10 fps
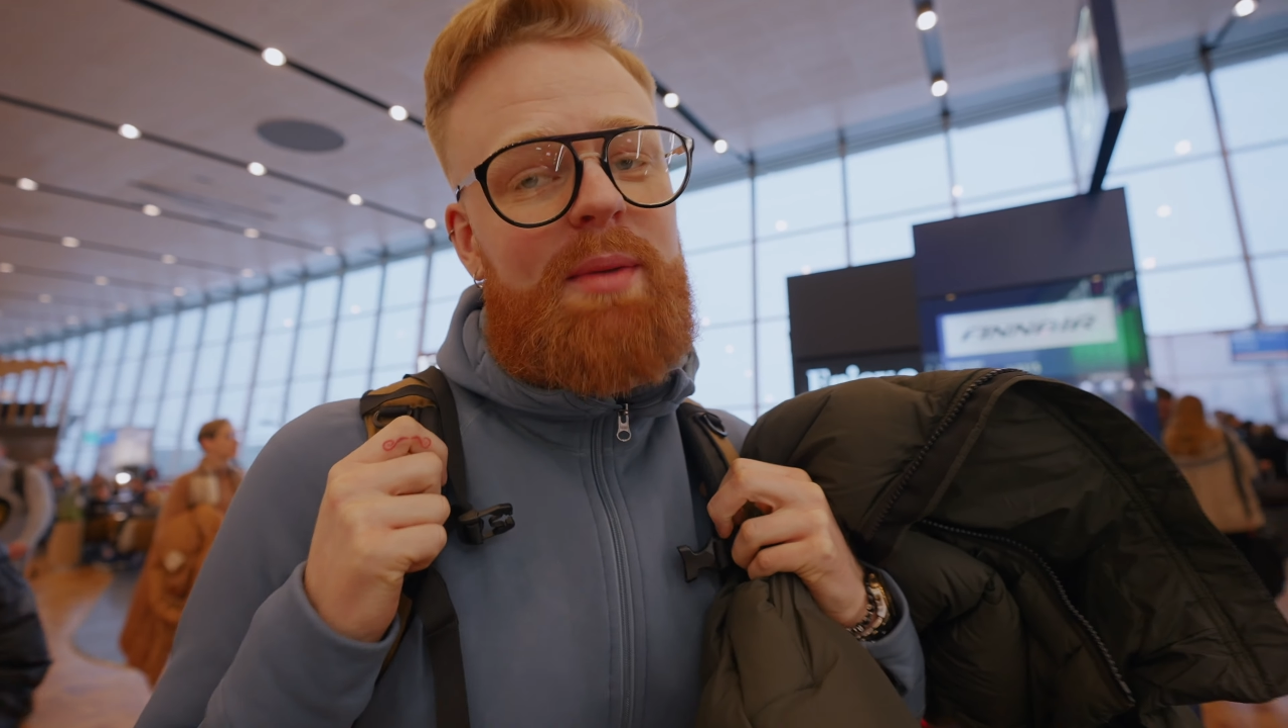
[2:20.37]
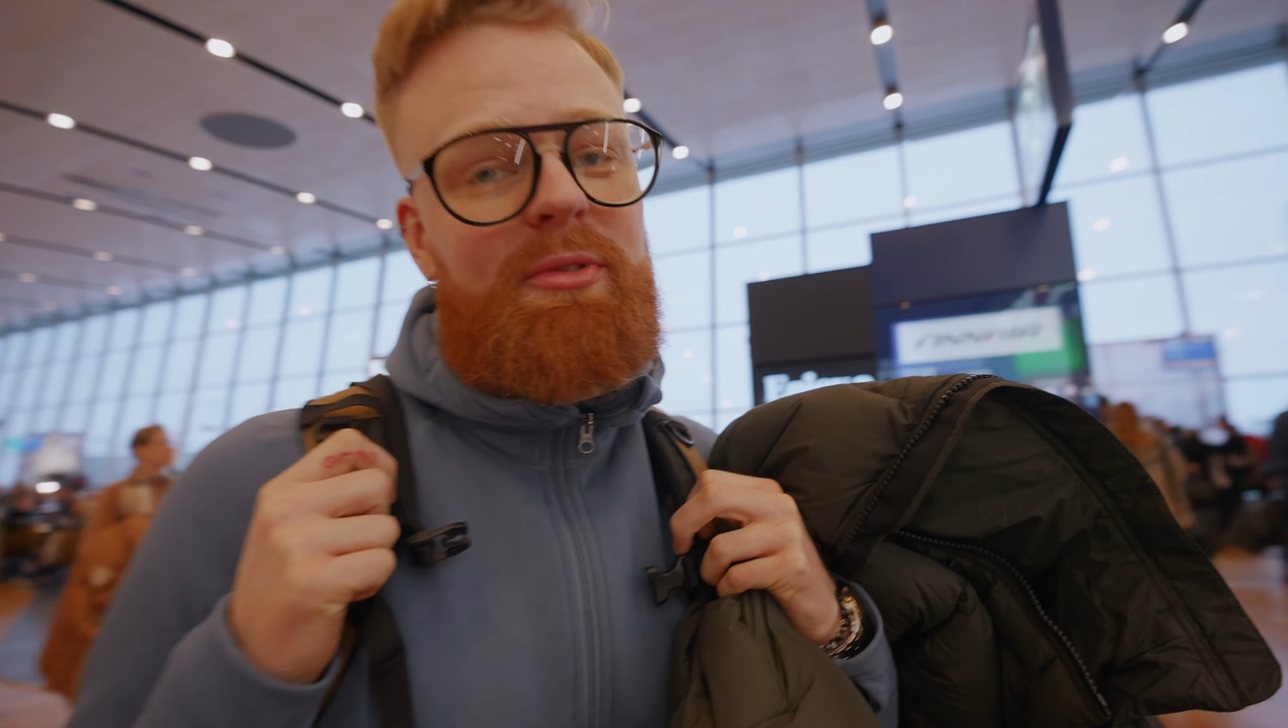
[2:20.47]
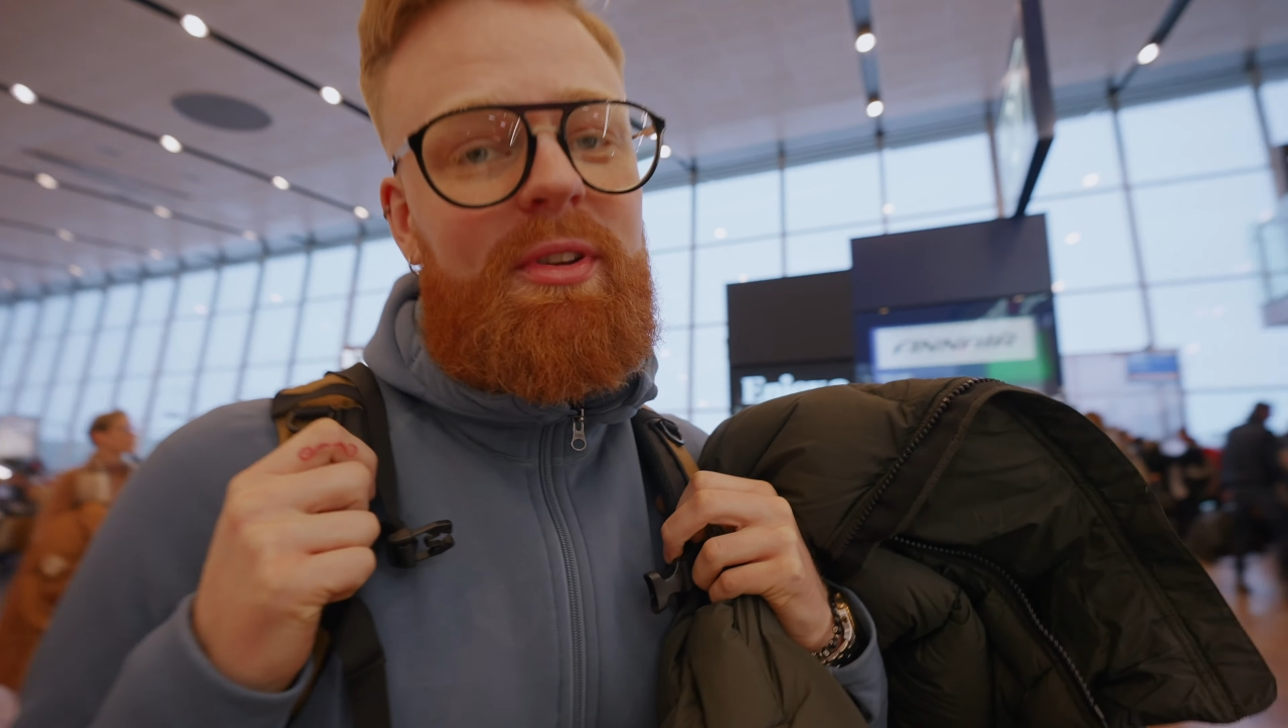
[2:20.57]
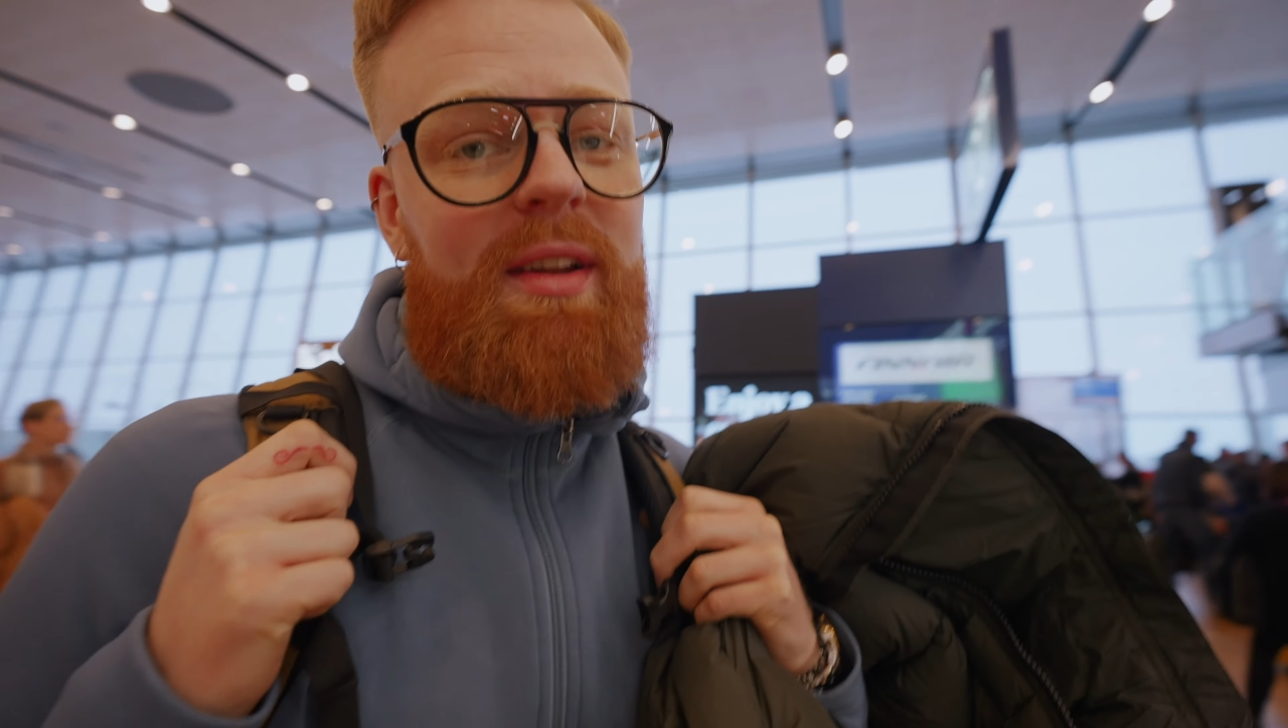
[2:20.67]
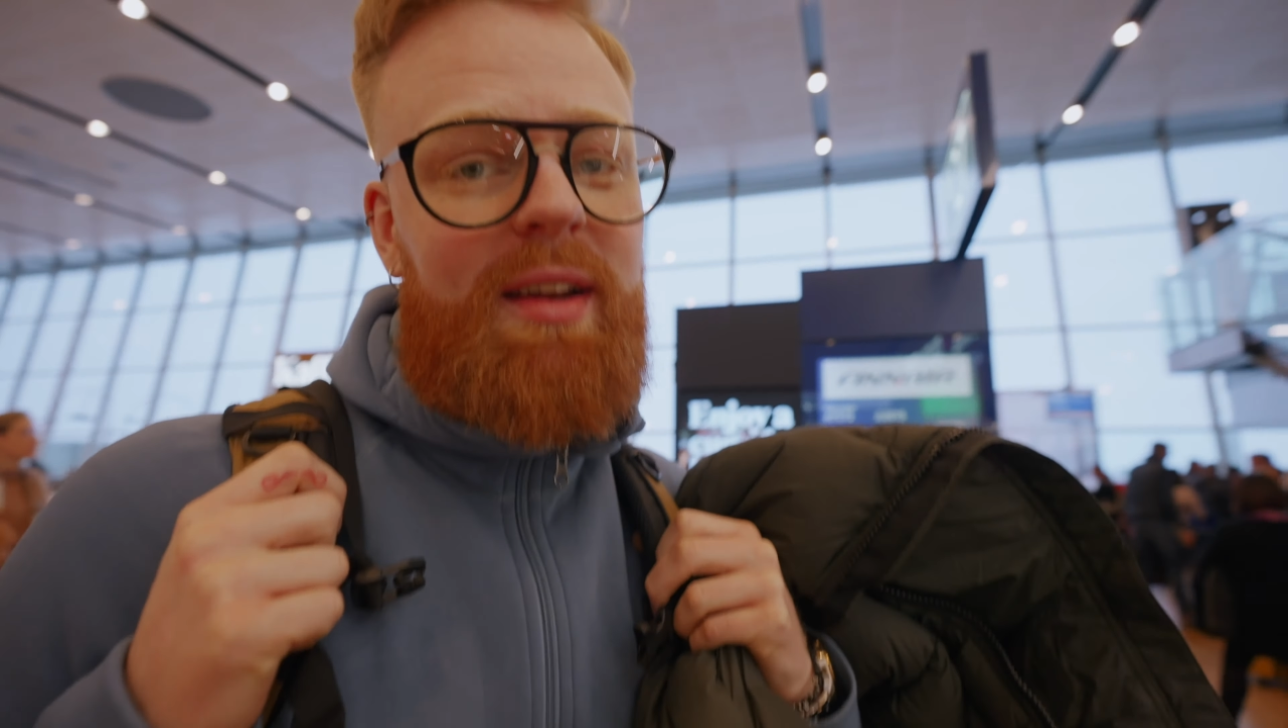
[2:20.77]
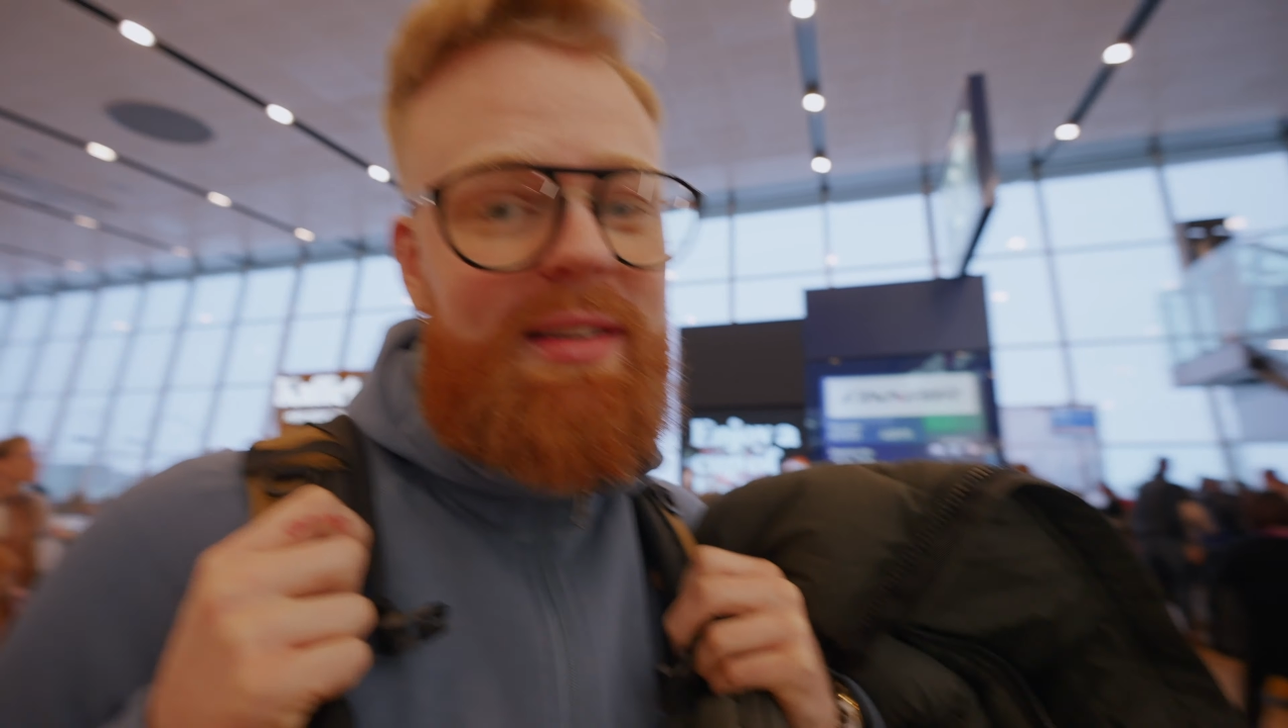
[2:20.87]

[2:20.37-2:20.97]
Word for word: time in Finland,